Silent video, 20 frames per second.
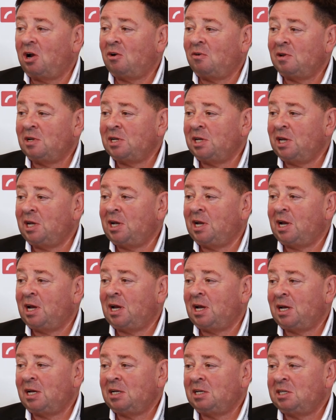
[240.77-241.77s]
R&D
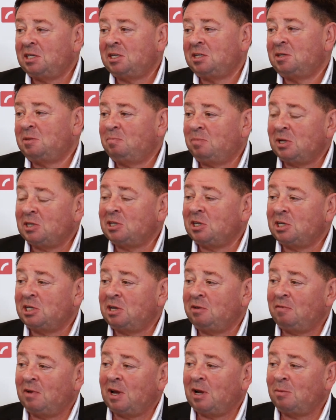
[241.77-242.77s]
guys, business
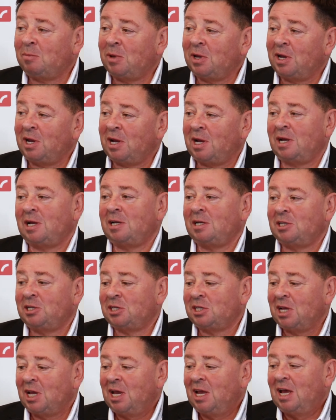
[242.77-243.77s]
development
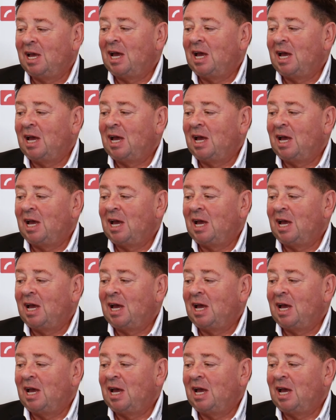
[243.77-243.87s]
guys,